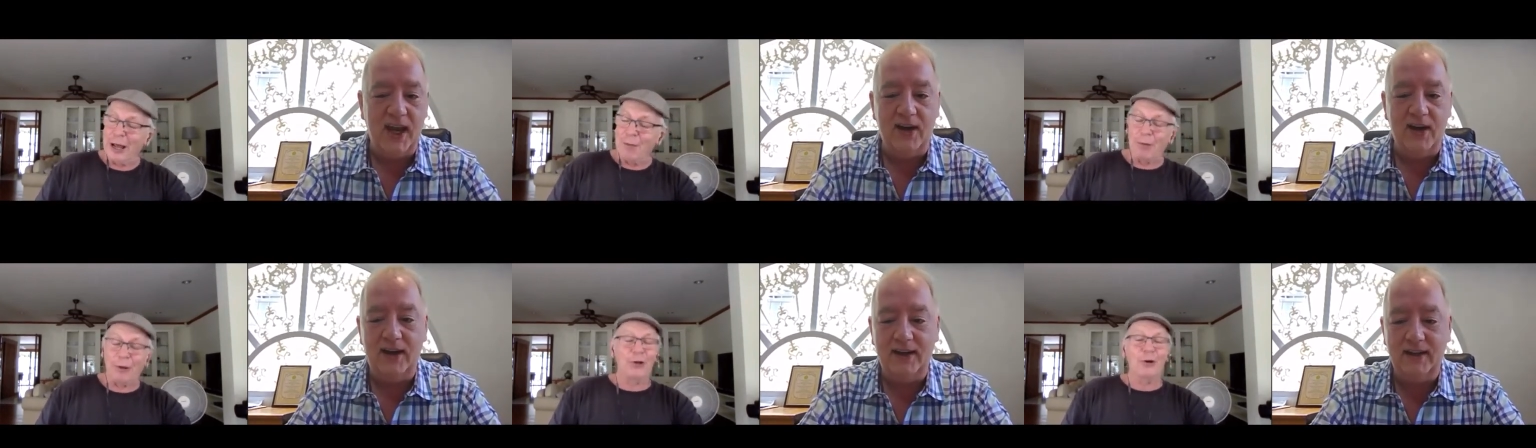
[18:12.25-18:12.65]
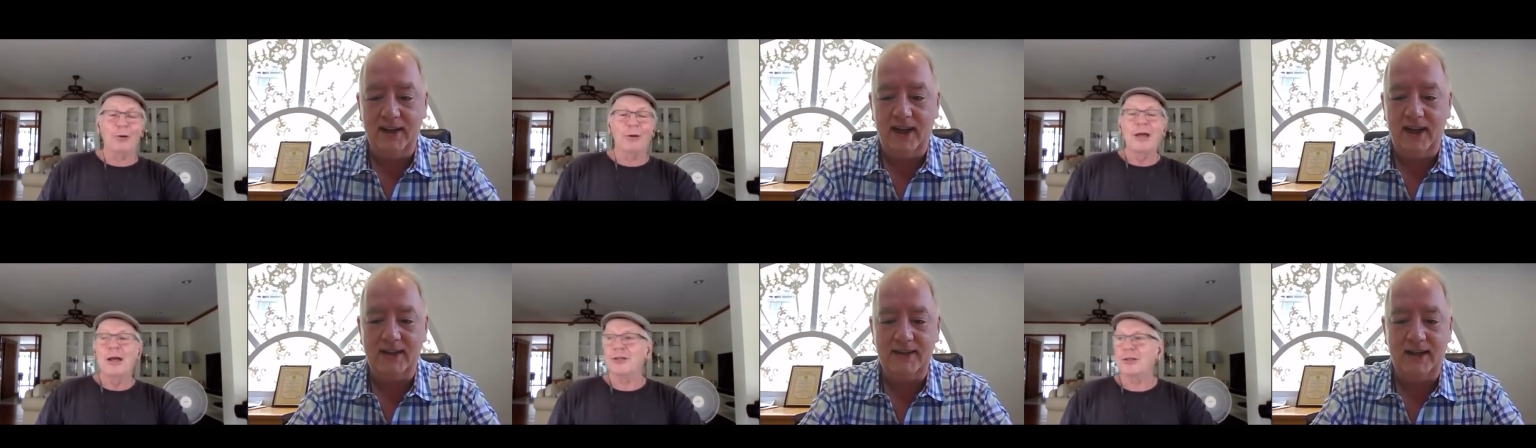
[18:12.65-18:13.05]
Speaker 1: But you know,
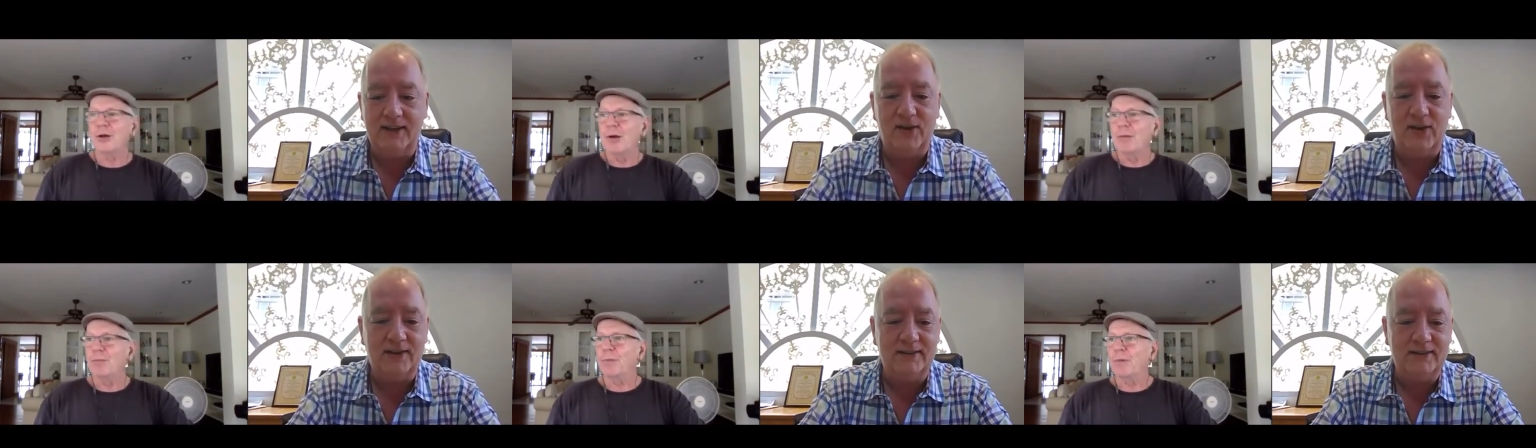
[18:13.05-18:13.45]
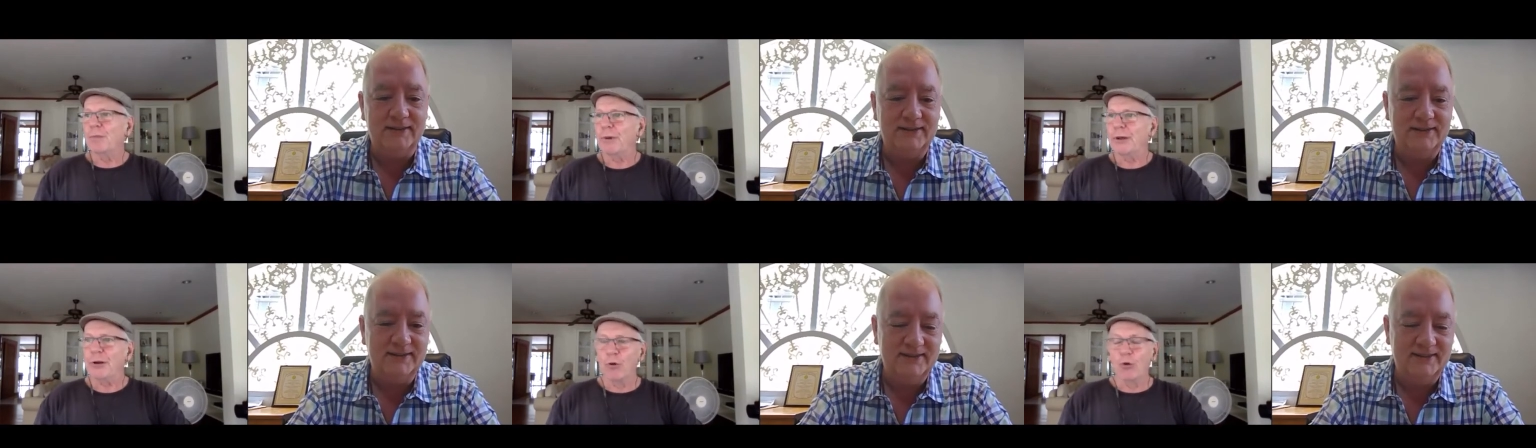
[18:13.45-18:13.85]
so,
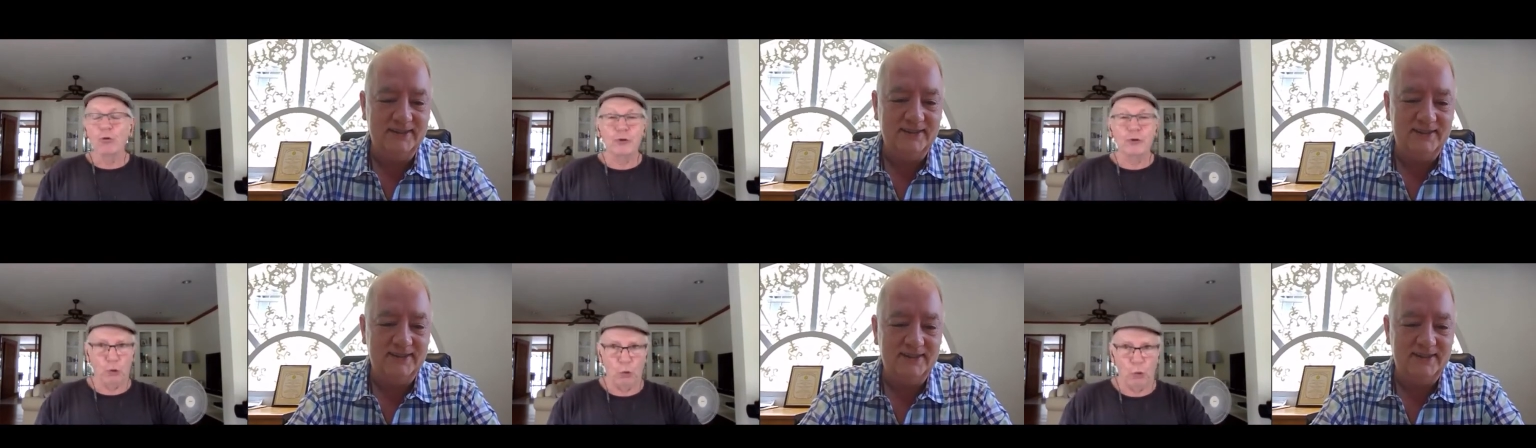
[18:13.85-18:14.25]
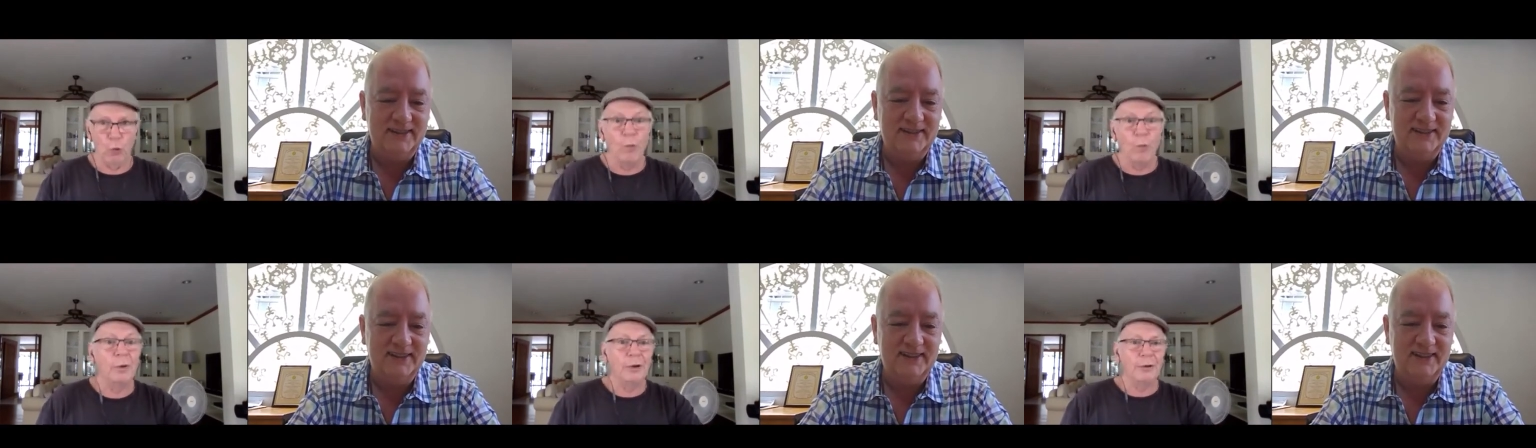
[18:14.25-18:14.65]
but they're all
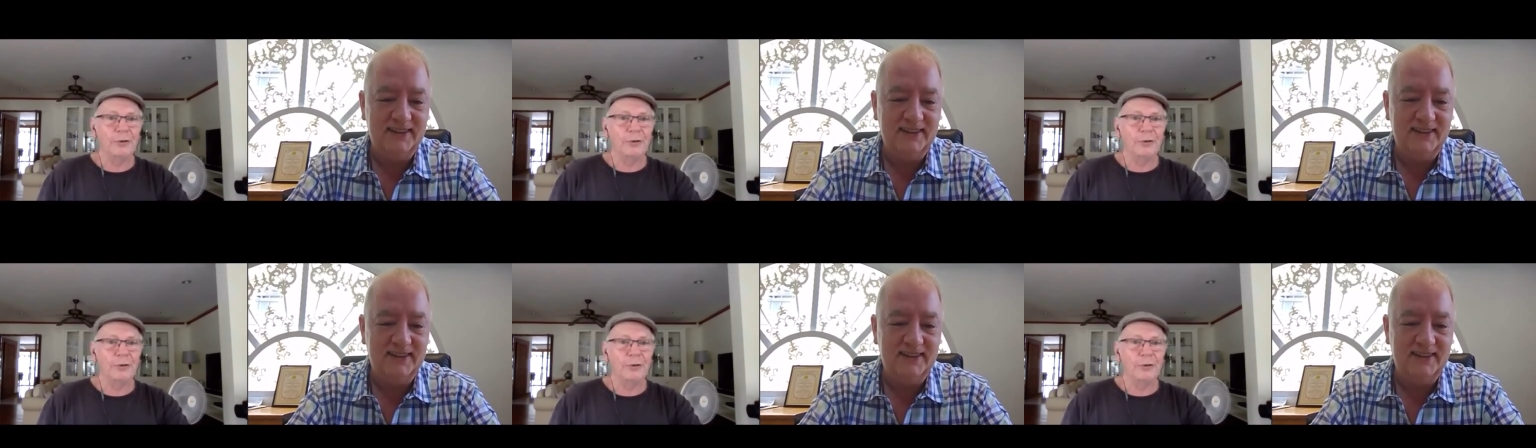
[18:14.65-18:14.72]
Zoom.